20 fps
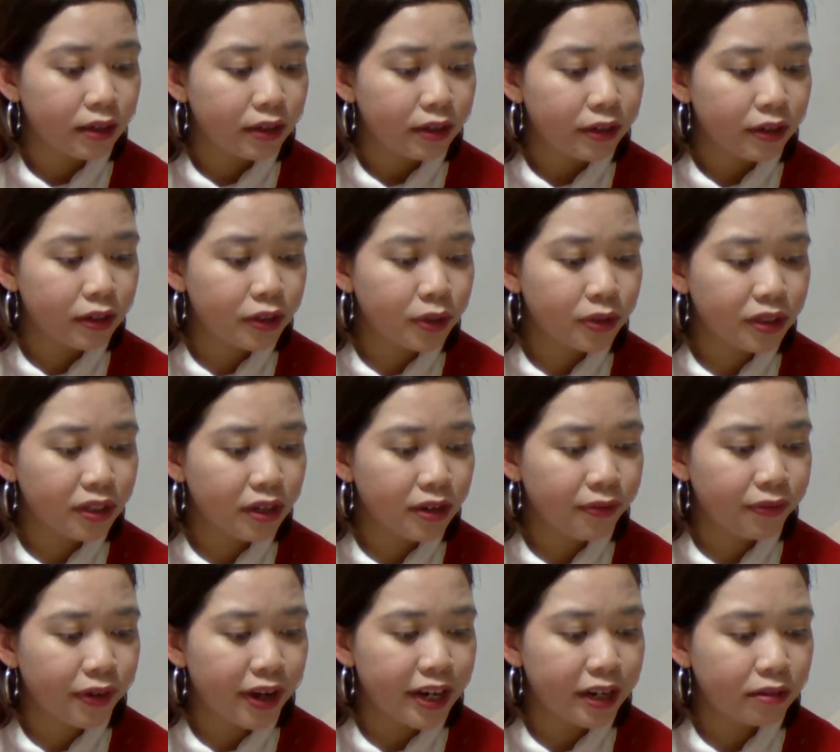You're totally
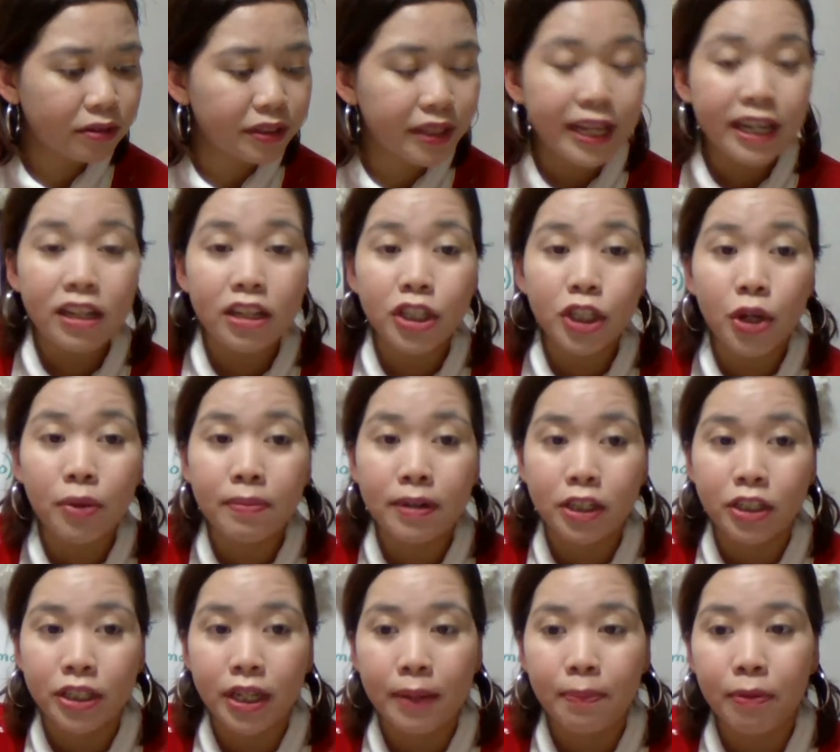fine. Also. Thank you so much,
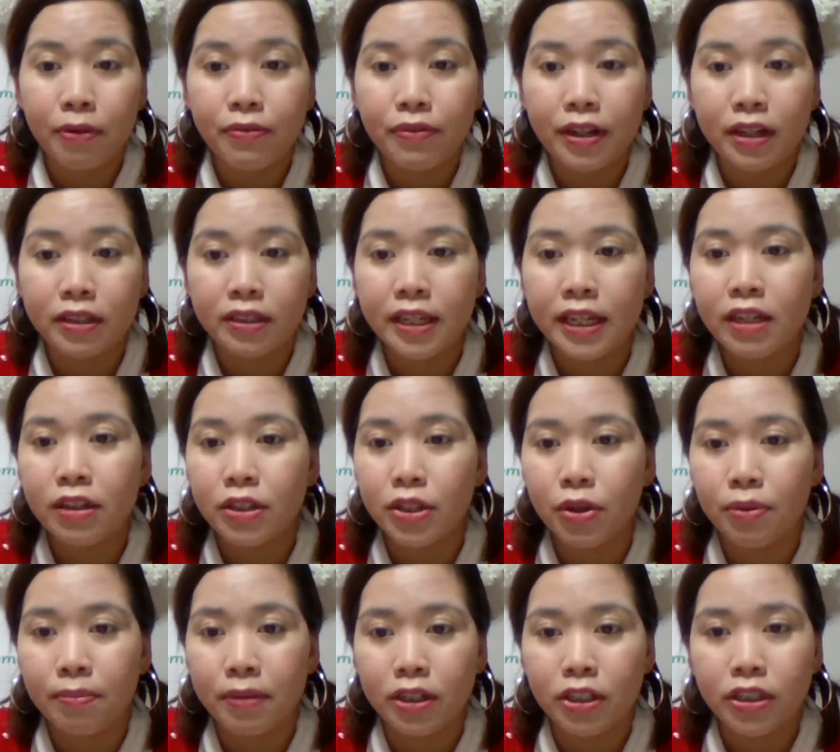CyproVlogs. Thank you
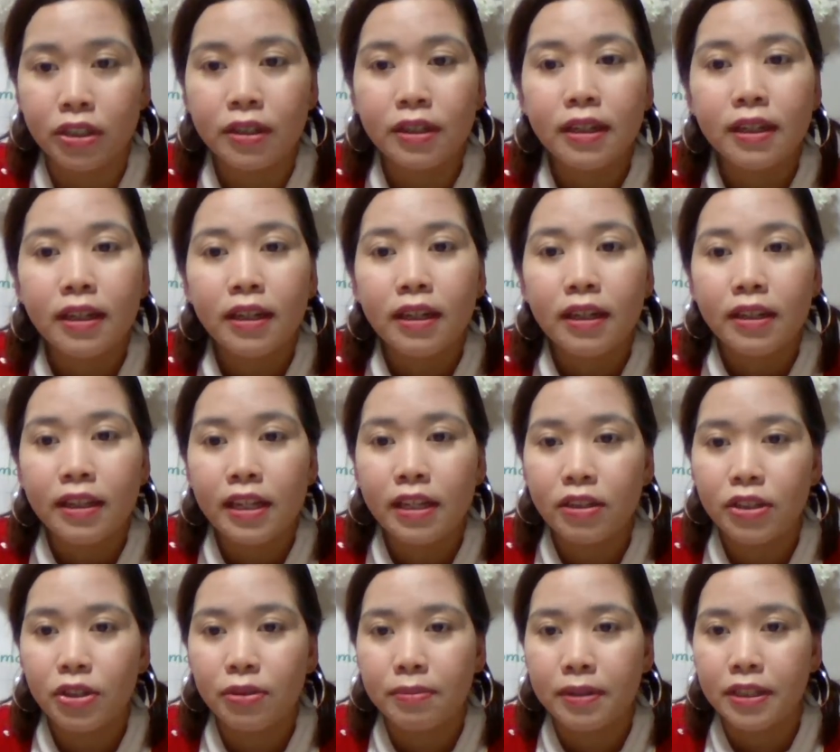so much.
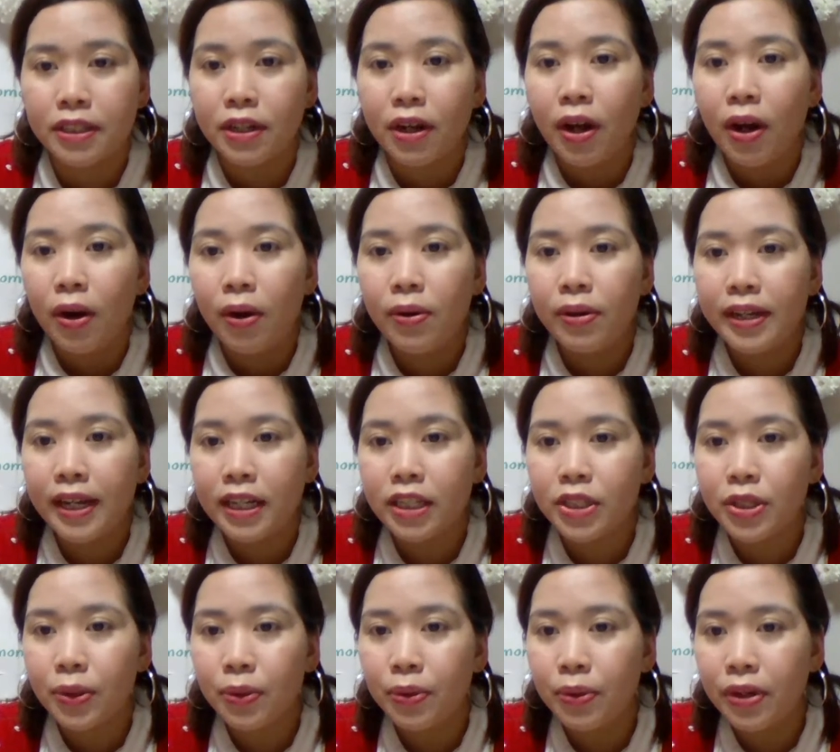Thank you so much.
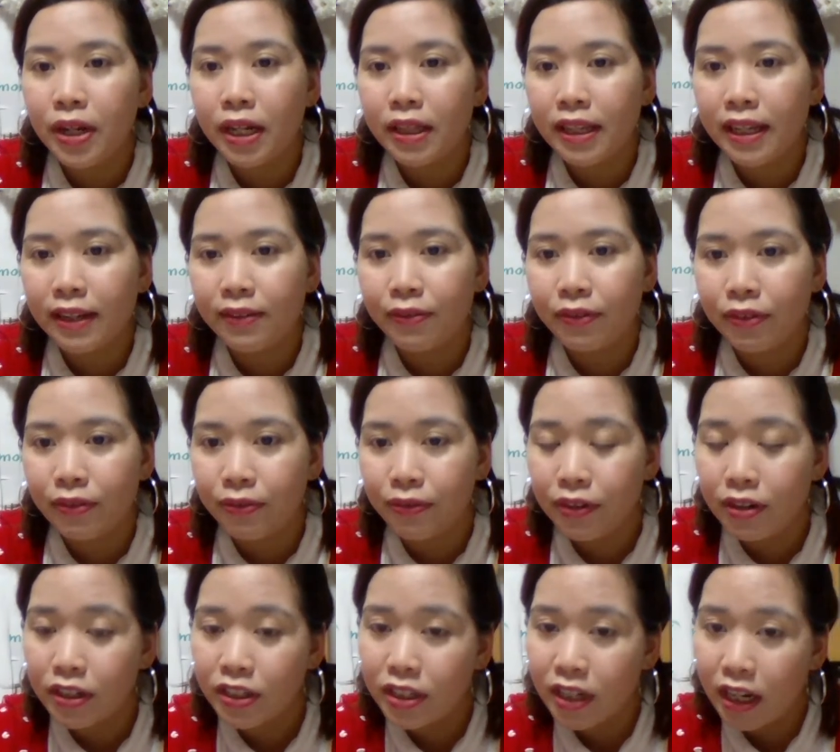Okay, so who got the
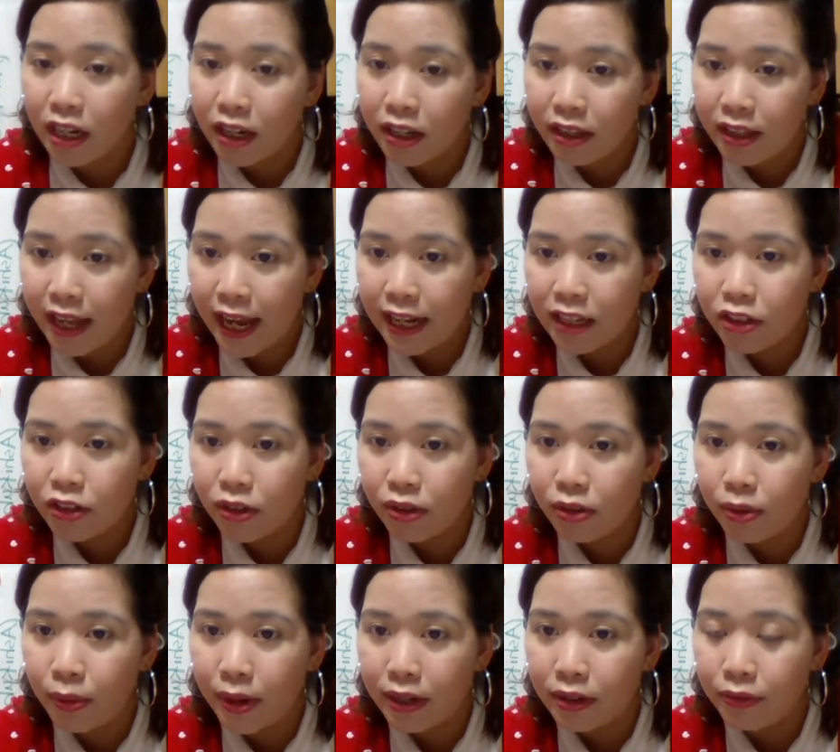first, the answer
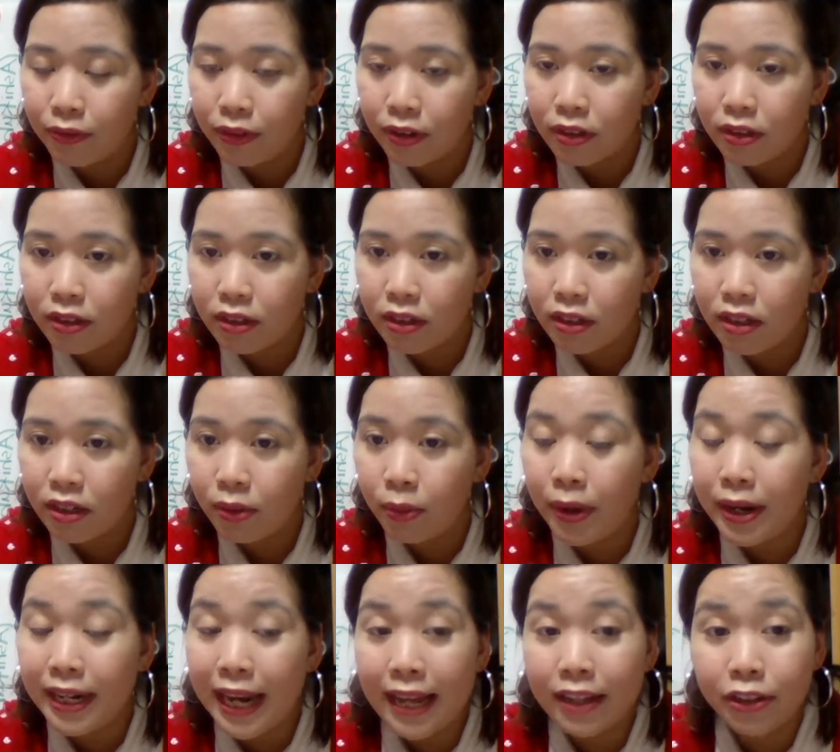correct first? The
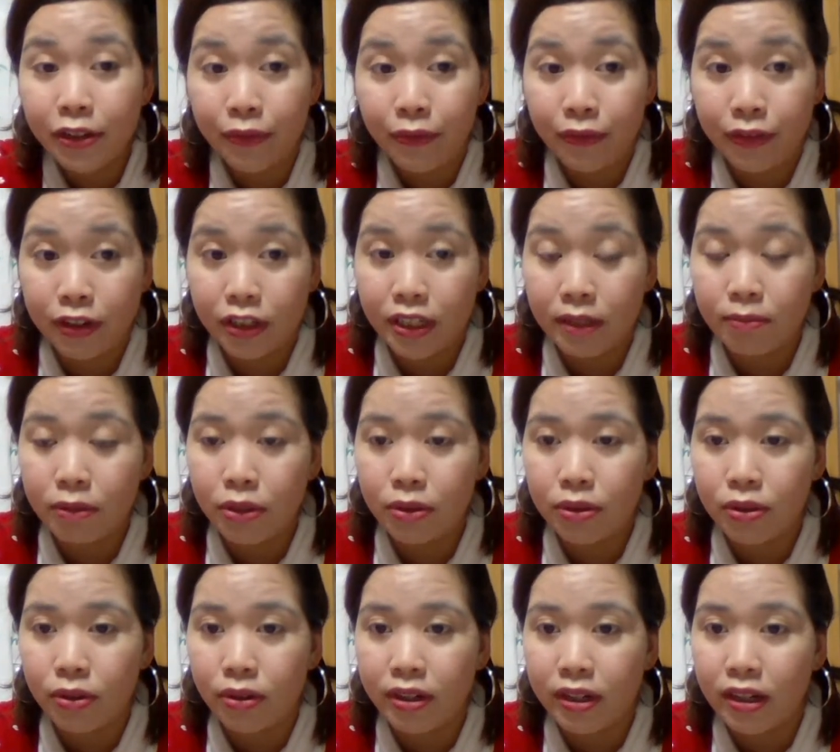correct answer first, I'm so
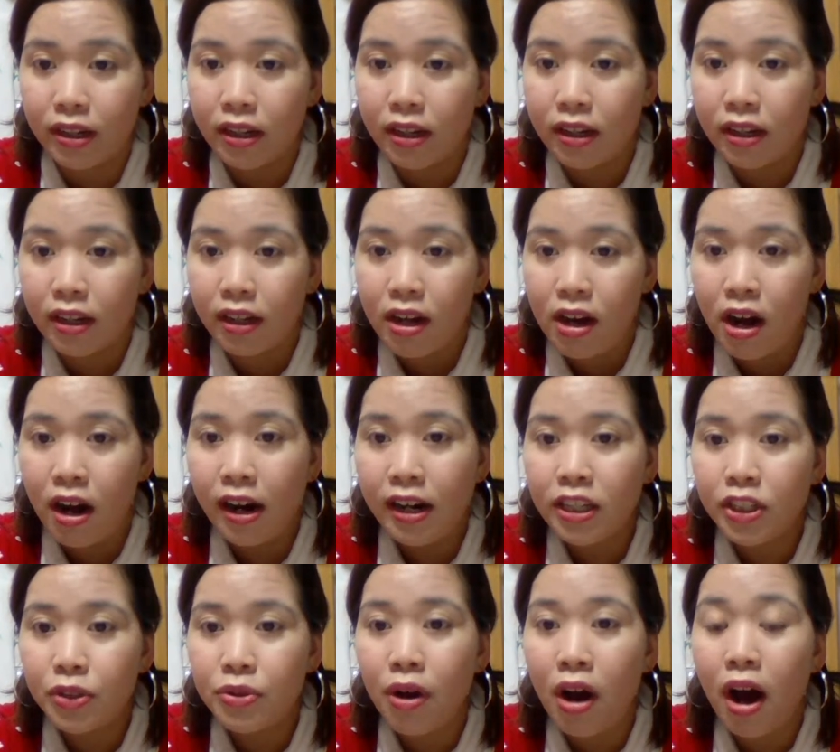sorry.
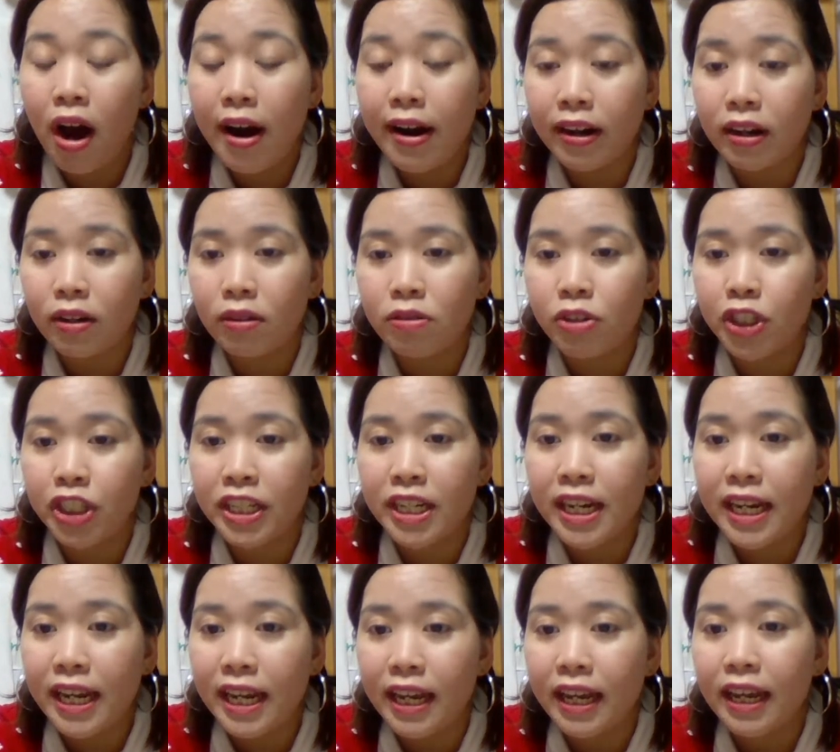Heart to heart,
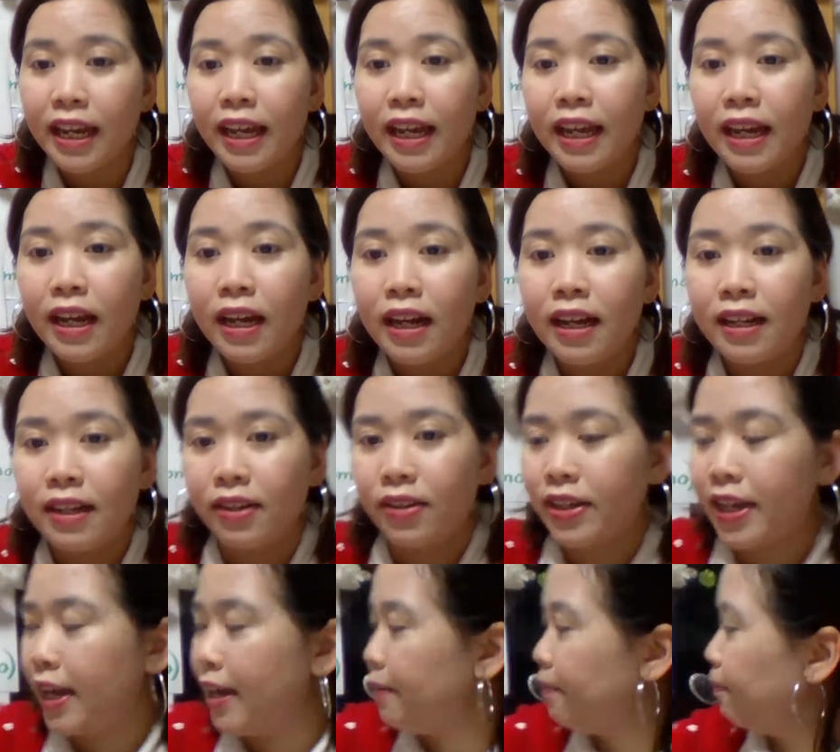oshiri.
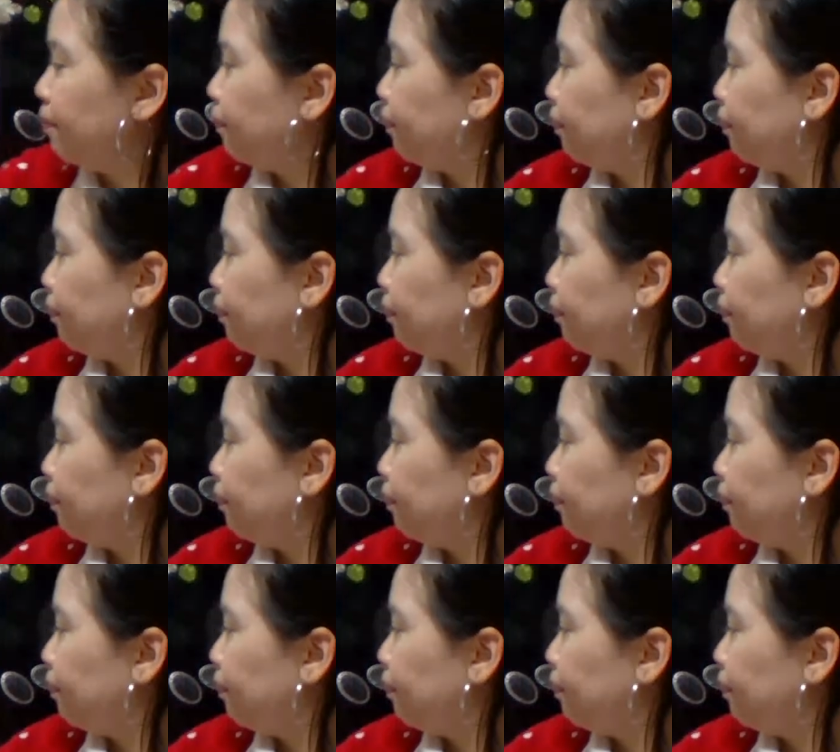Okay.